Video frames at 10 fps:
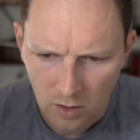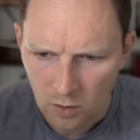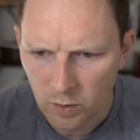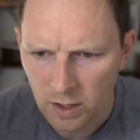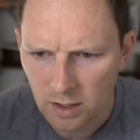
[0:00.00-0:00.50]

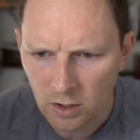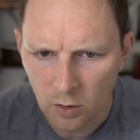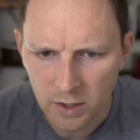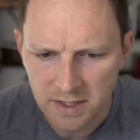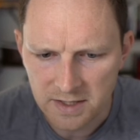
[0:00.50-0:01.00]
can go
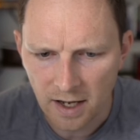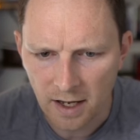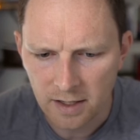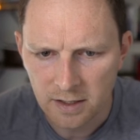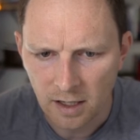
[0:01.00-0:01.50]

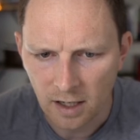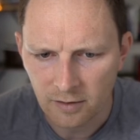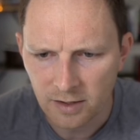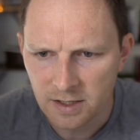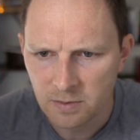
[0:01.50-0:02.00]
inside of
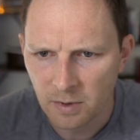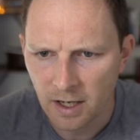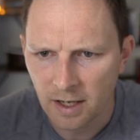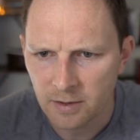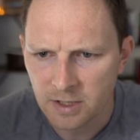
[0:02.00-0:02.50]
it
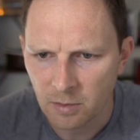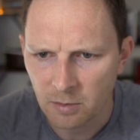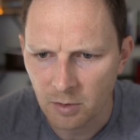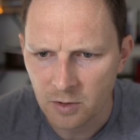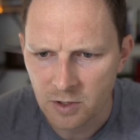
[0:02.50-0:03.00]
by typing
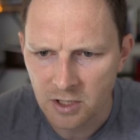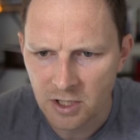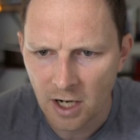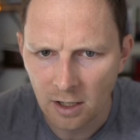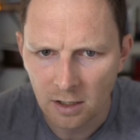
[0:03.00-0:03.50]
Poetry
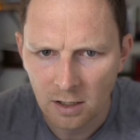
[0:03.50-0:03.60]
shell.